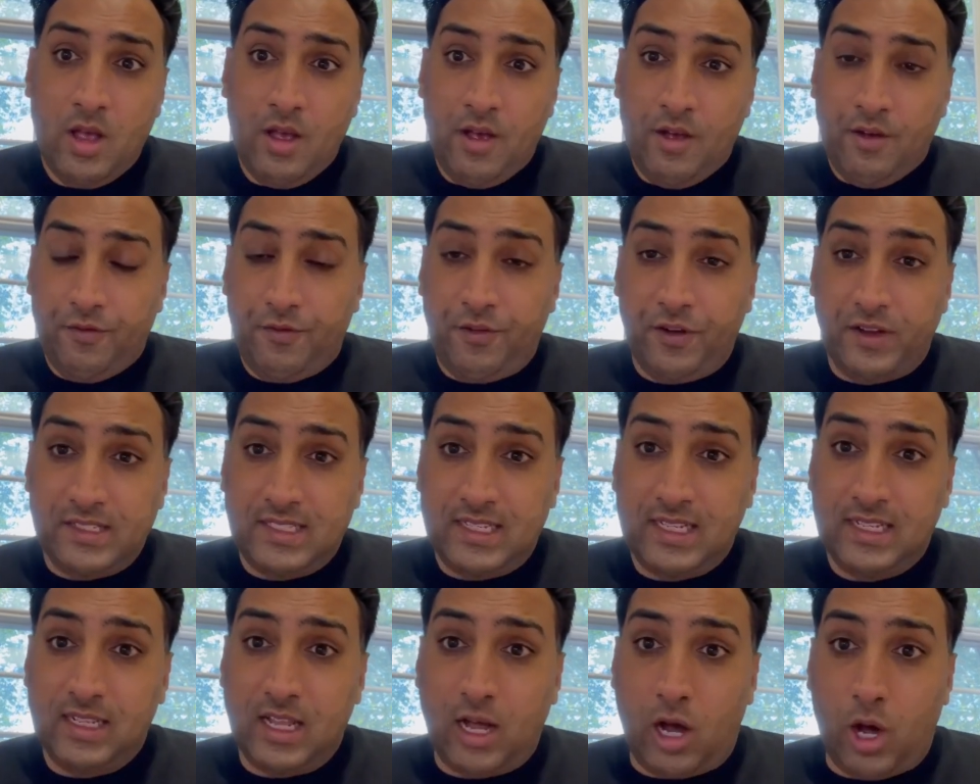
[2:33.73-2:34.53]
First
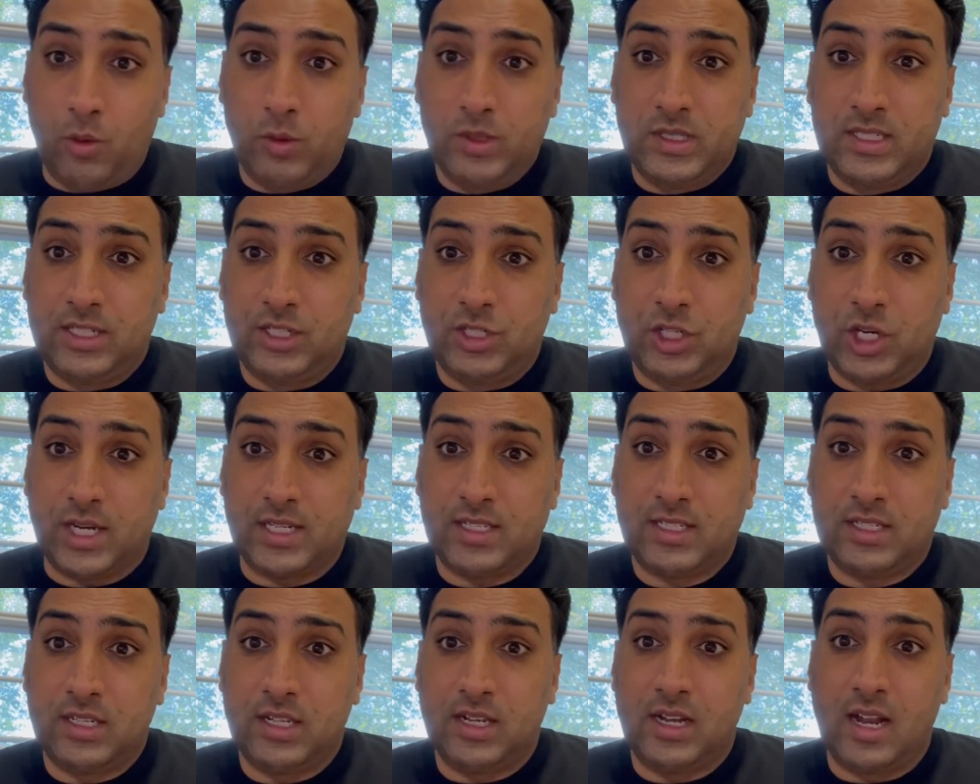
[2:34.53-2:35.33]
thing that I would
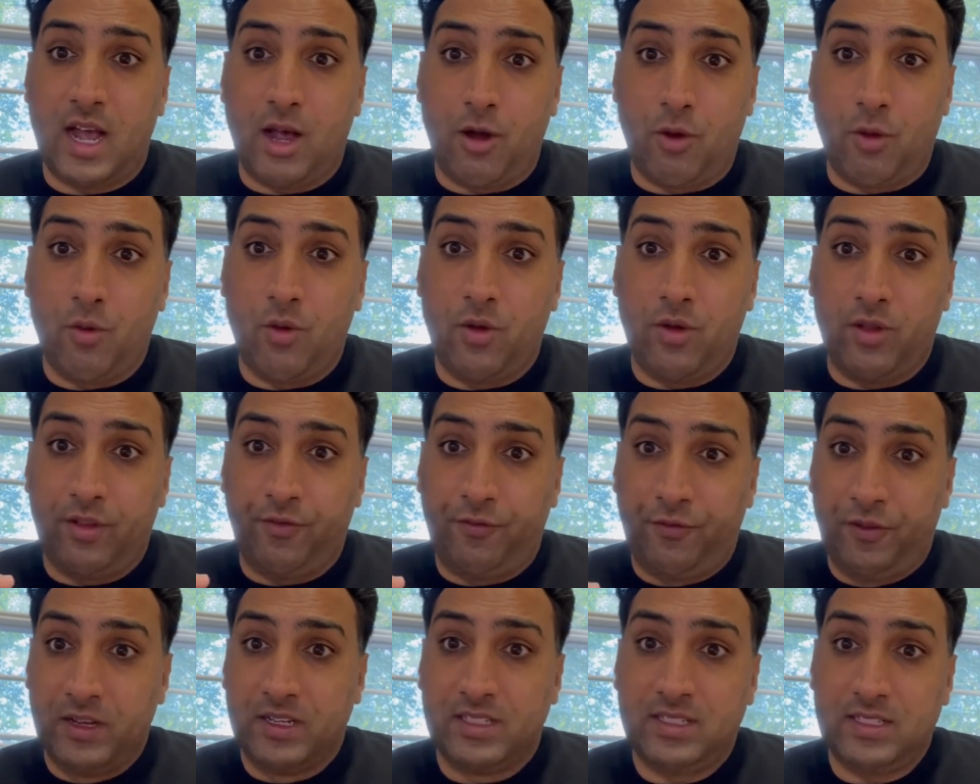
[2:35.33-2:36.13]
suggest,
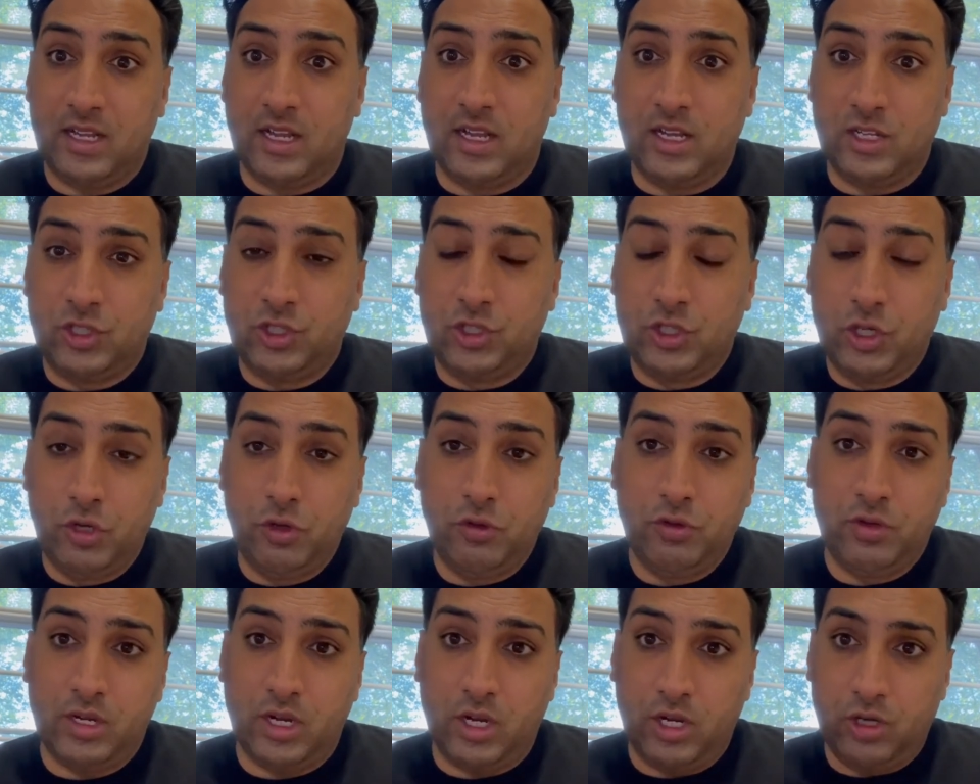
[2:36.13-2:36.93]
as
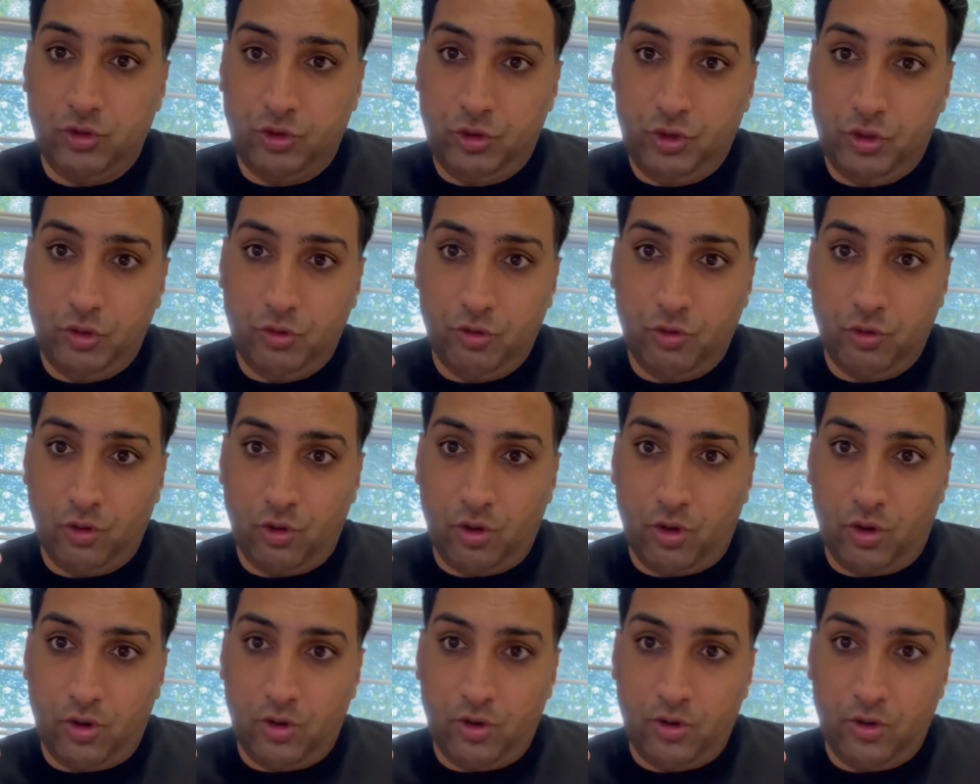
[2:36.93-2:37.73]
soon as
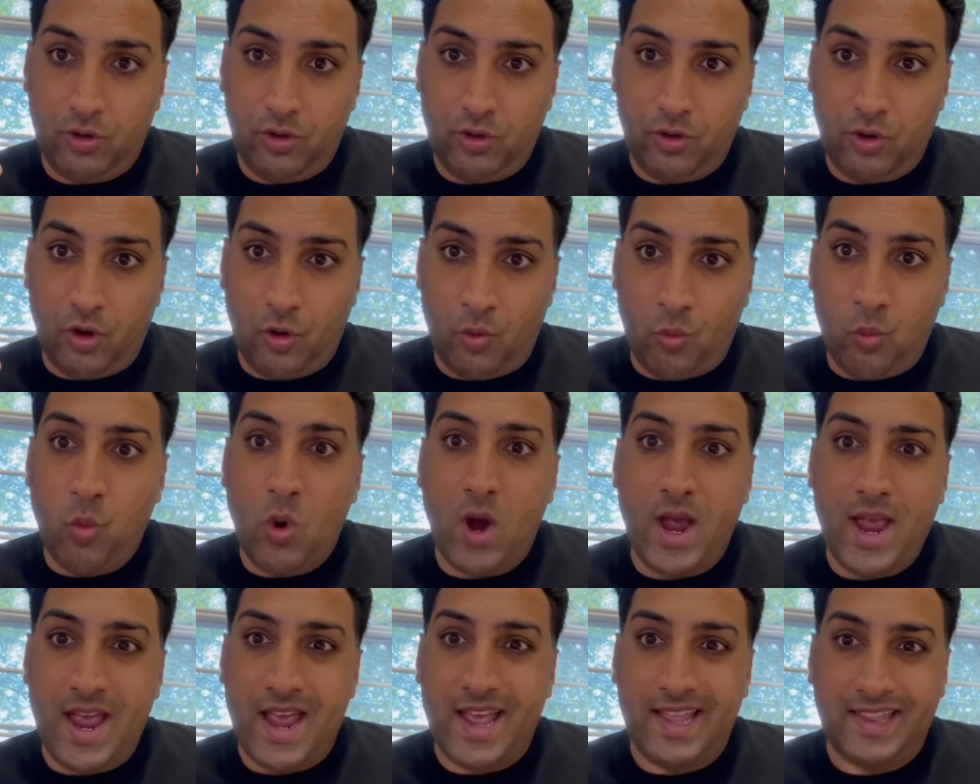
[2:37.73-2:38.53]
you're
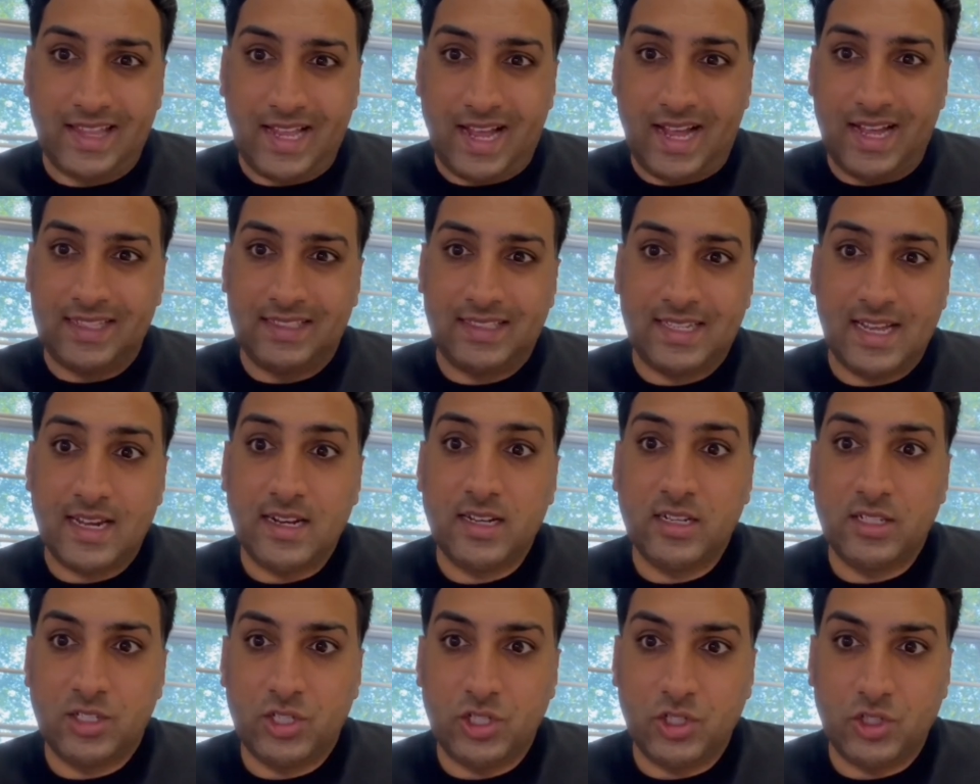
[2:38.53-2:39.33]
aware that a
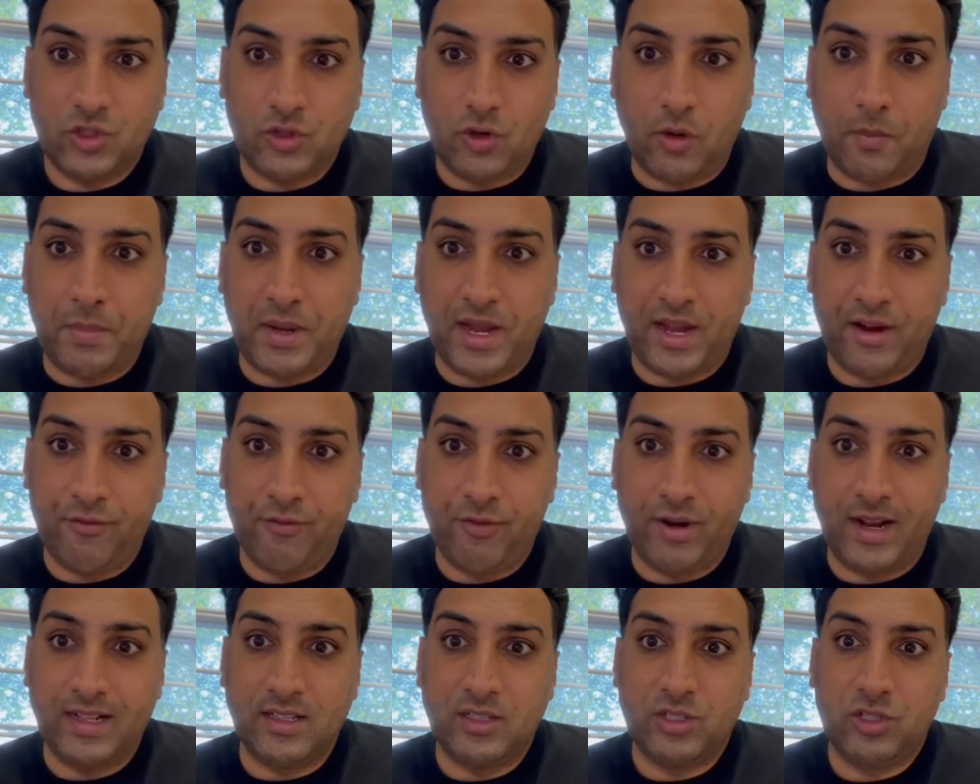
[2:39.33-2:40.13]
tenant has stopped paying
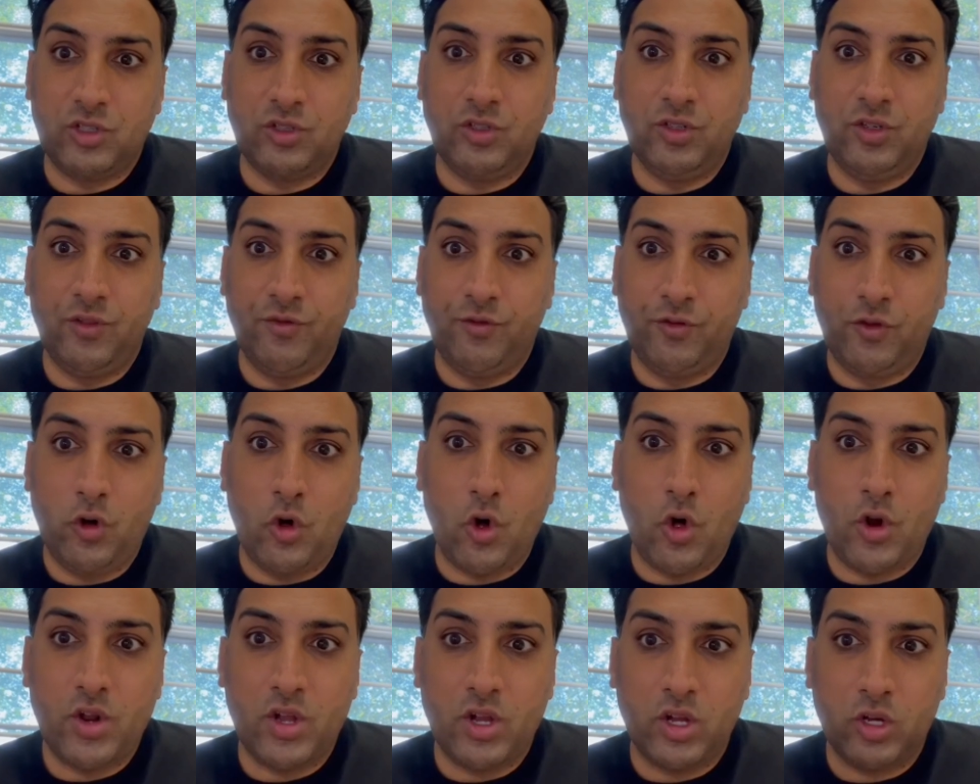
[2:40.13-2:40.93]
rent, you've
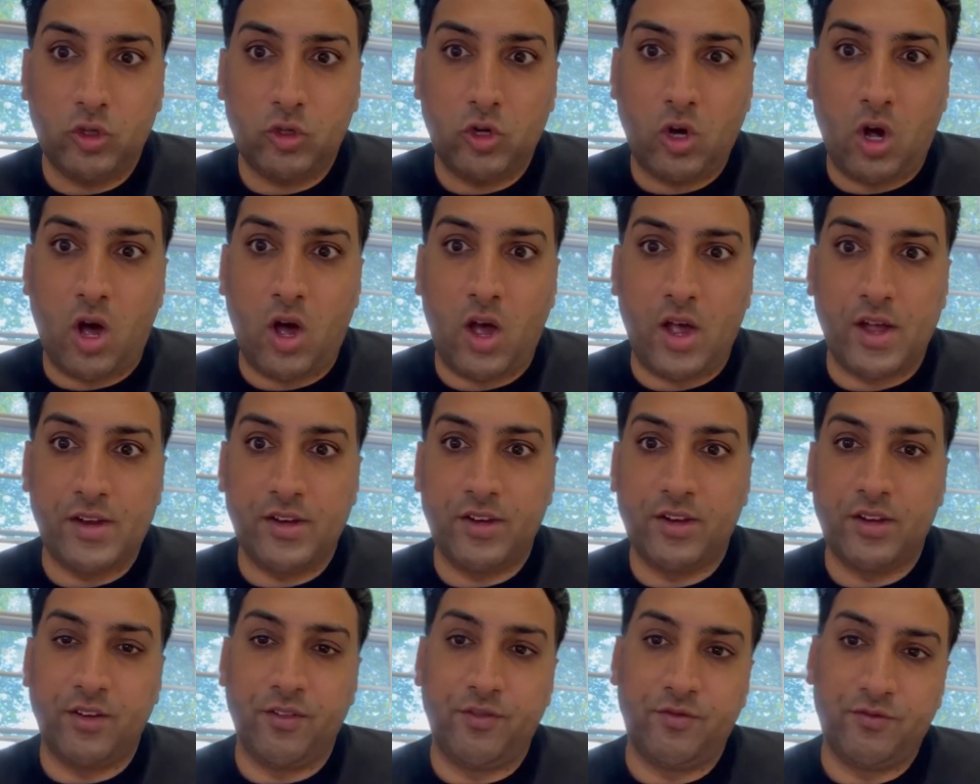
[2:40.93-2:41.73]
got to kind
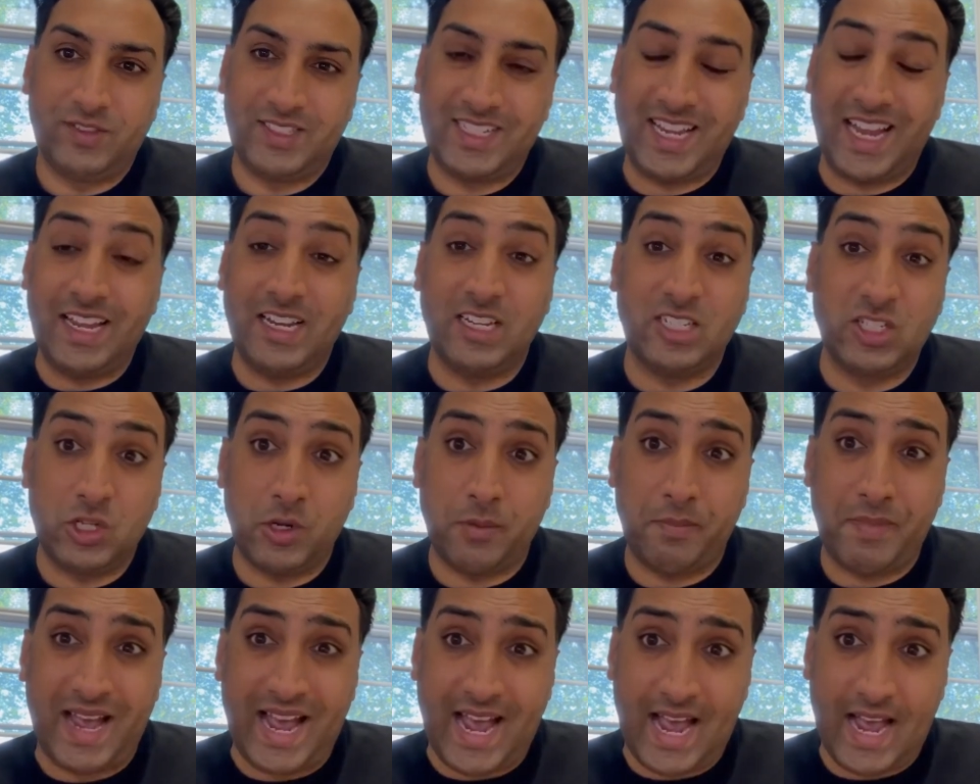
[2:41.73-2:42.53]
of take
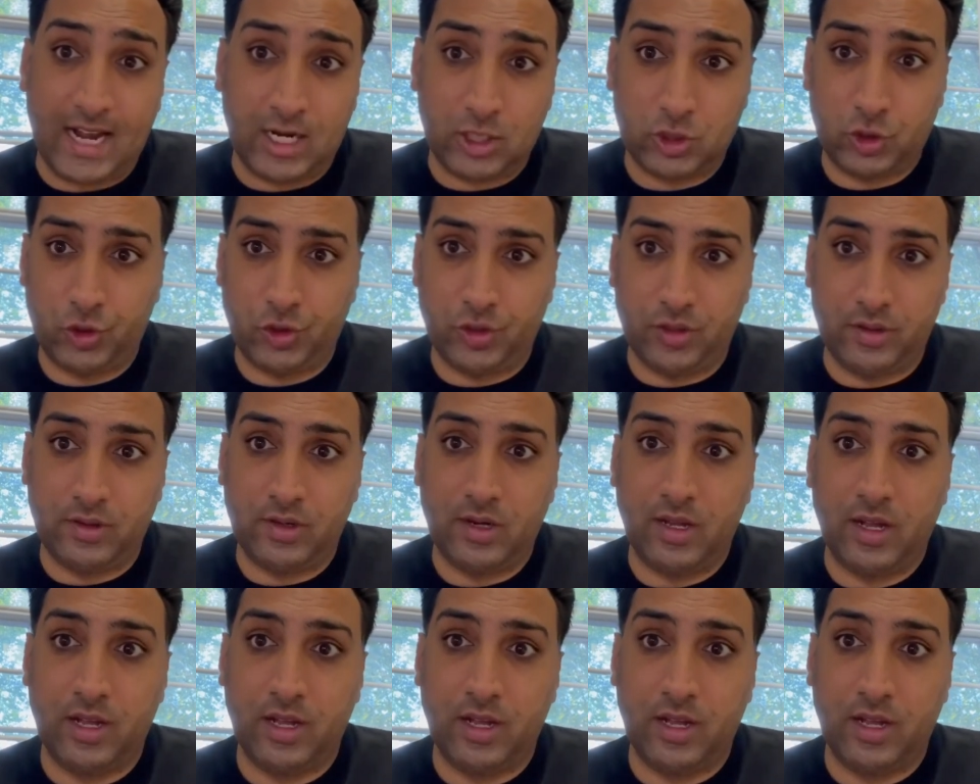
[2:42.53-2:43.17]
some action.